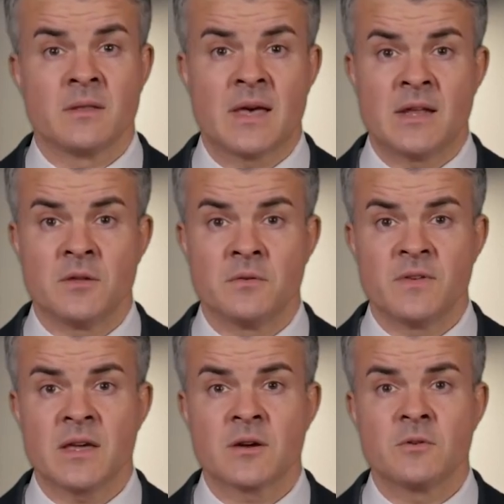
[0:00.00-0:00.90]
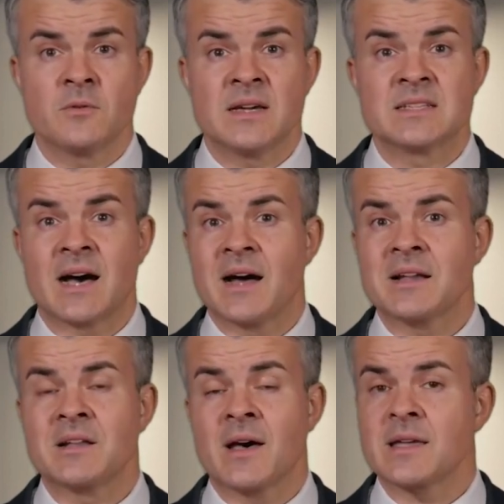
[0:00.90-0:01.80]
Their new vehicle is
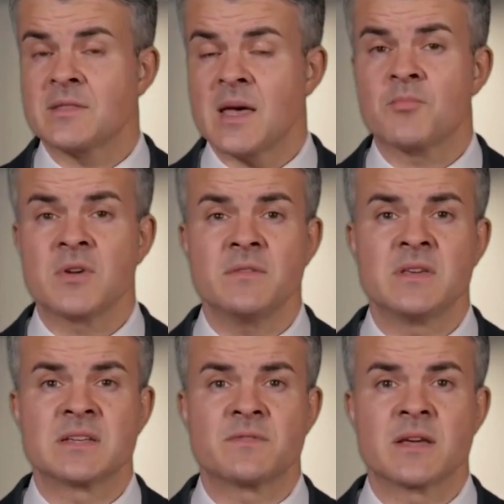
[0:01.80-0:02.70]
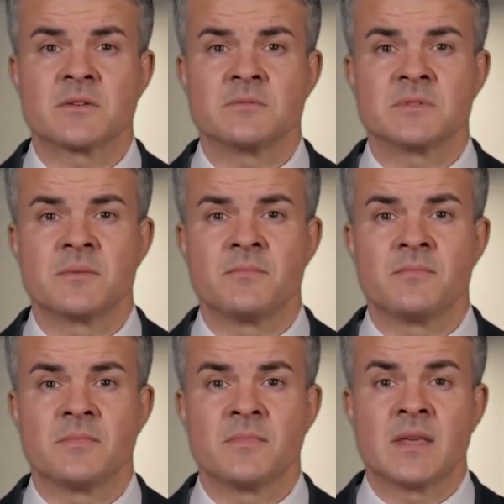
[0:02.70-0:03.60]
unlike their previous vehicles.
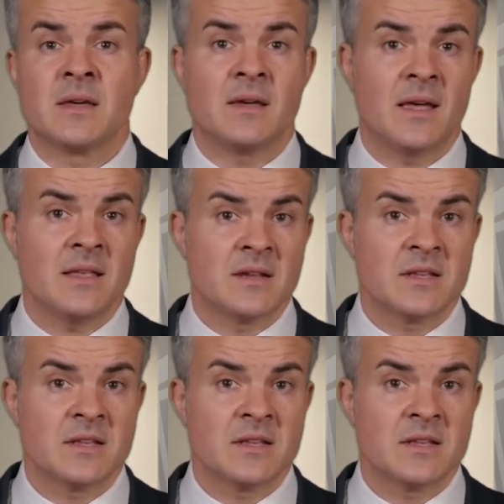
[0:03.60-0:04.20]
In an